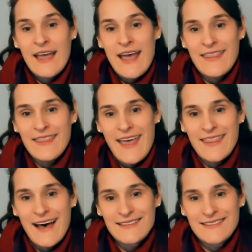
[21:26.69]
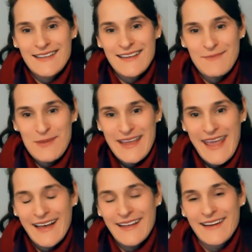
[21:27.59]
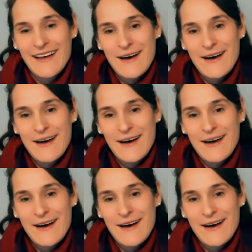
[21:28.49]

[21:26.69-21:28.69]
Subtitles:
and thus it began.